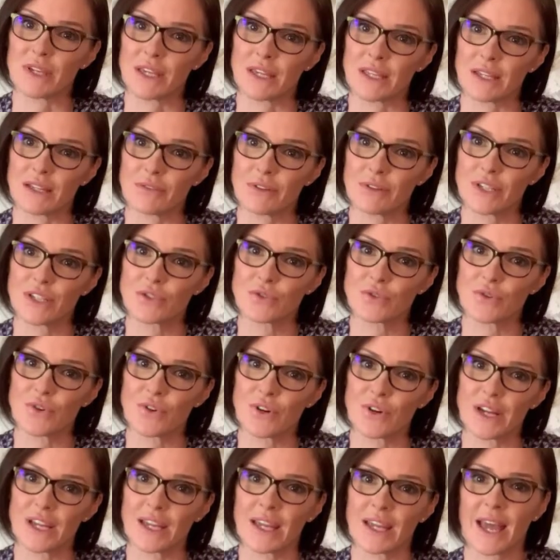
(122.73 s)
a beginner in
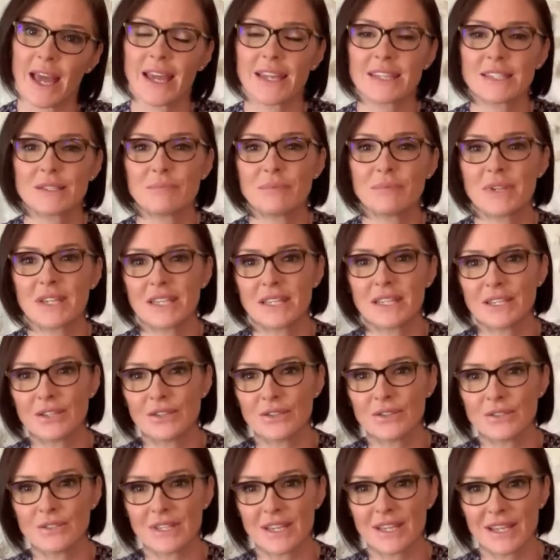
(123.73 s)
drawing and a
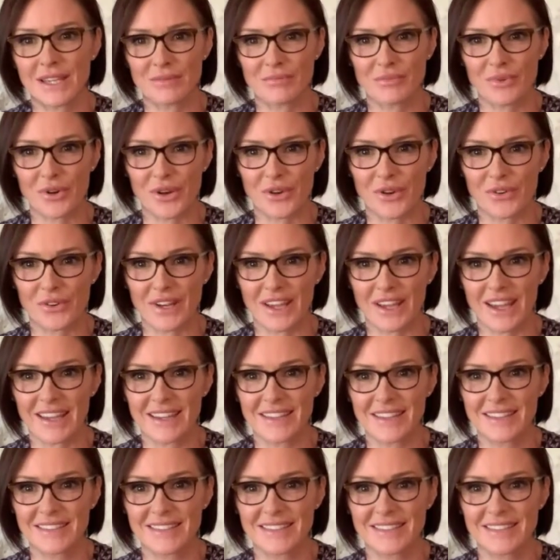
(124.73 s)
beginner user in
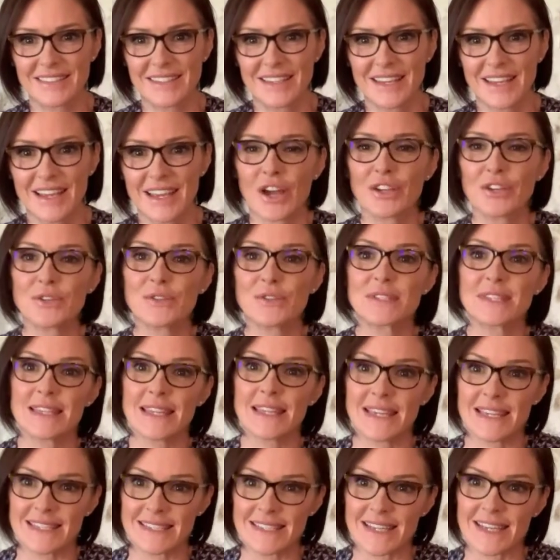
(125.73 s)
Procreate. I use
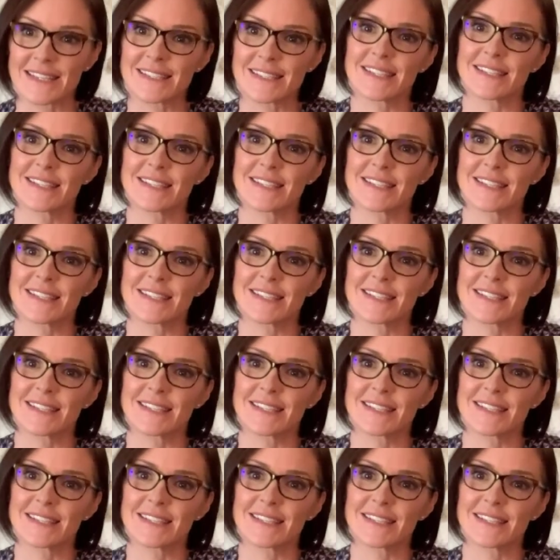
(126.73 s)
these